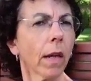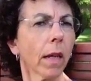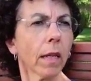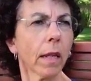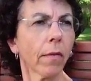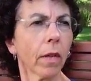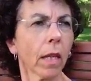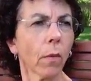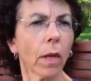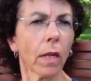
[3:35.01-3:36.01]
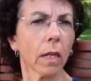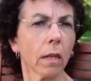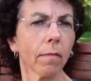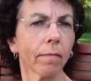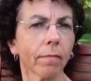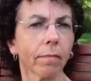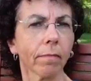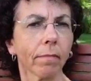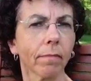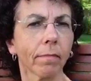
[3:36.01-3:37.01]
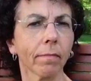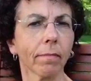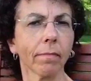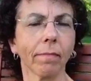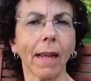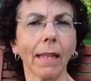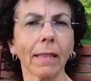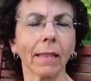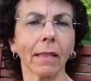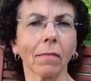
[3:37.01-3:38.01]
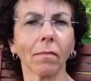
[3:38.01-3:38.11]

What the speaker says: and everything went nice.